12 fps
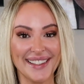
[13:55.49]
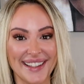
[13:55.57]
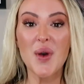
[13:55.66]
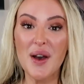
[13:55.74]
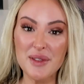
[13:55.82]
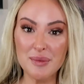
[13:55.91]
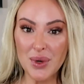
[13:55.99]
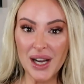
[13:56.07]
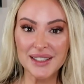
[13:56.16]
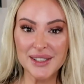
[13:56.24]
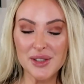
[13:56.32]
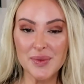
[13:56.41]
so of the
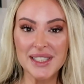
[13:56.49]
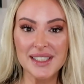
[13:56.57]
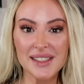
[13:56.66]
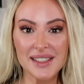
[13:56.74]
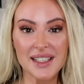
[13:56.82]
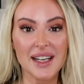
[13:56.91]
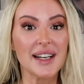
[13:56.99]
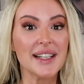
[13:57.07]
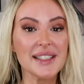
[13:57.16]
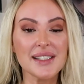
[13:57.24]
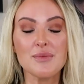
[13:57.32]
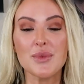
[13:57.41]
products we
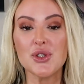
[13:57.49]
discussed,